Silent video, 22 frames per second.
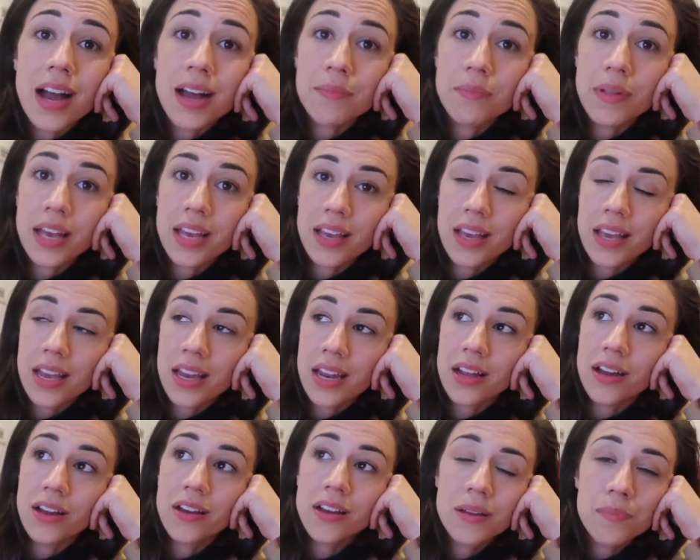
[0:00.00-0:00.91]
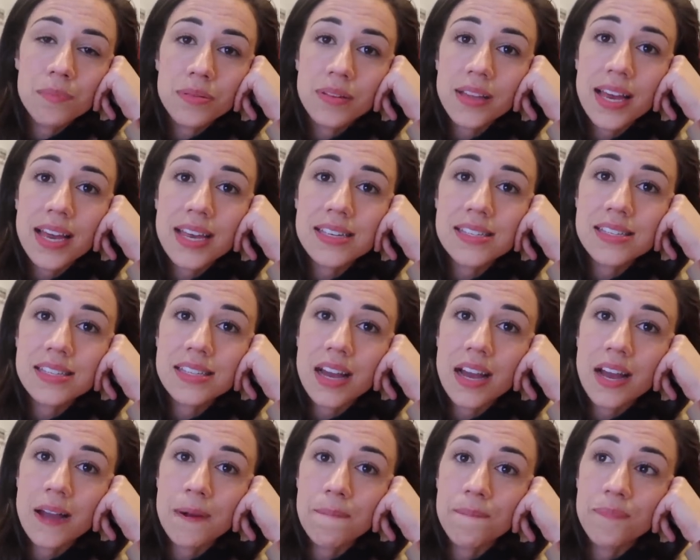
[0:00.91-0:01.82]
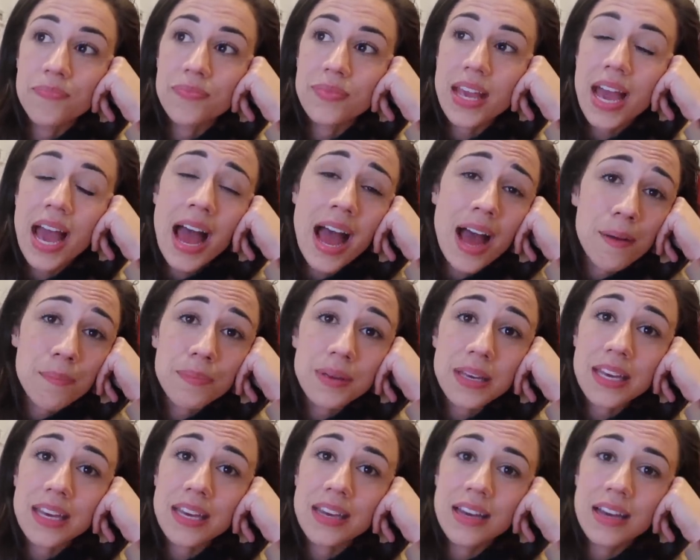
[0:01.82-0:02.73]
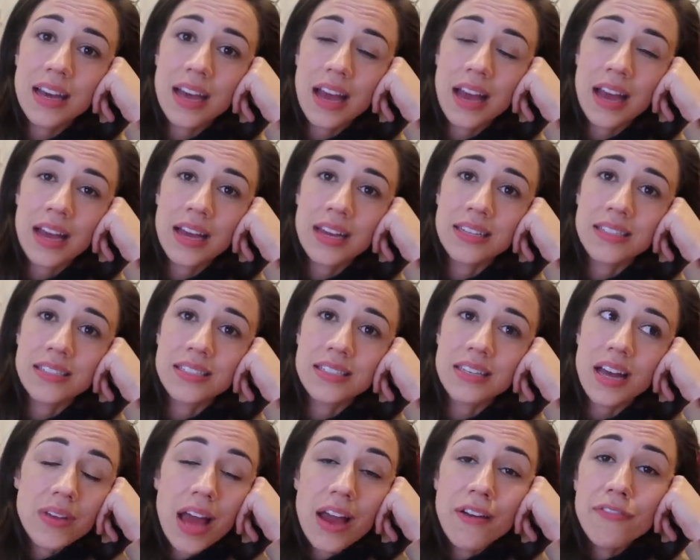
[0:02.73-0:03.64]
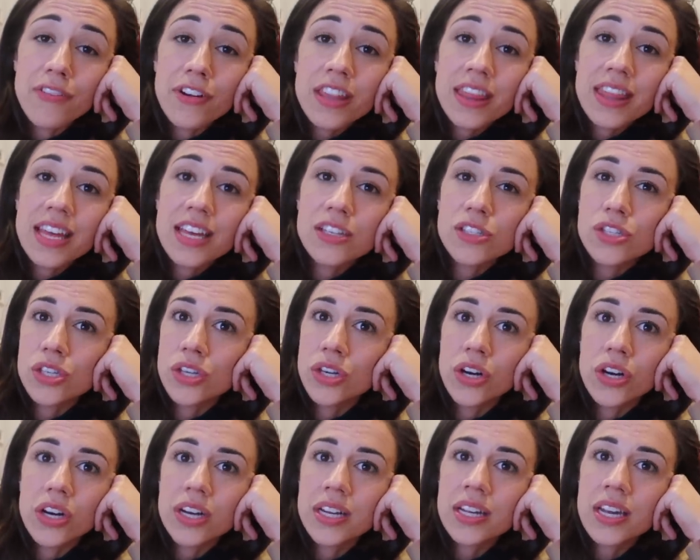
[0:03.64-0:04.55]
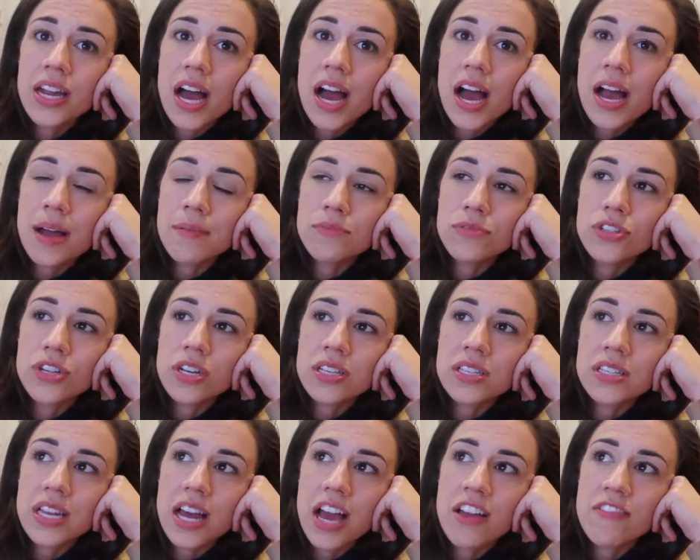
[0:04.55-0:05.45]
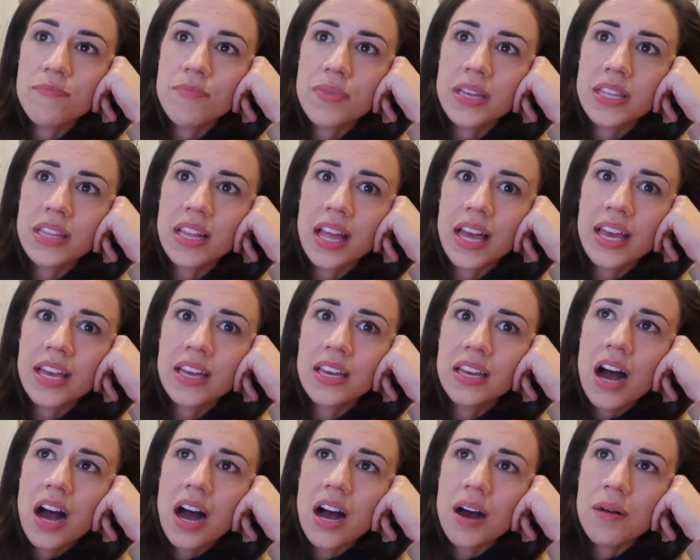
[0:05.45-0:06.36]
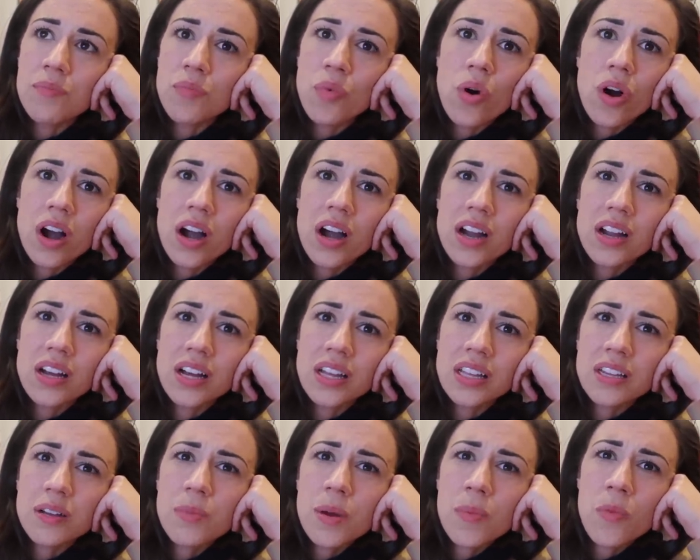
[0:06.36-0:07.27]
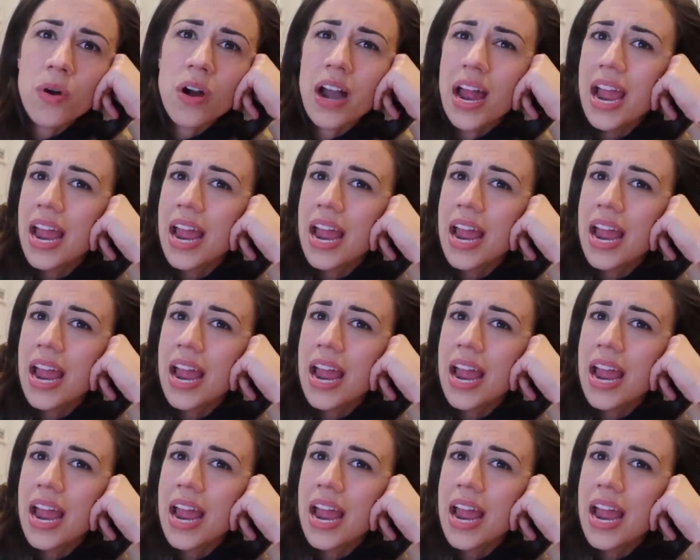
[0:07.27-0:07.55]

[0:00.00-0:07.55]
I'm like in a good place. I'm happy and everything's good. I'm just, I've been like uh, more, a little bit more